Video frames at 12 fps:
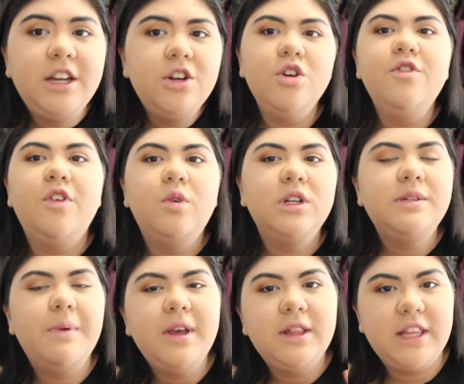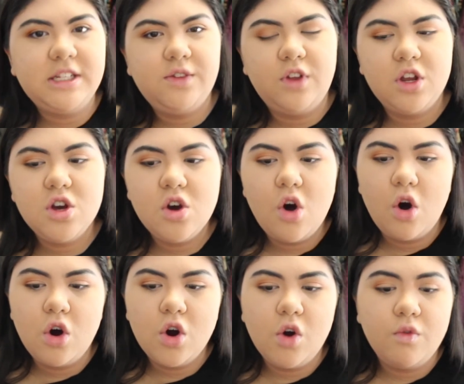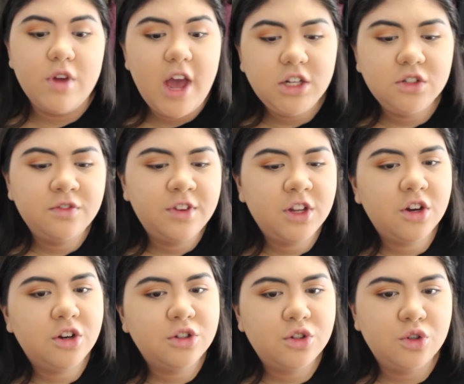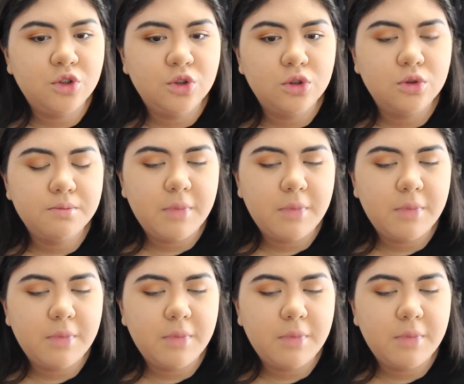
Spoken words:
didn't know if I wanted to make this video or a reaction video to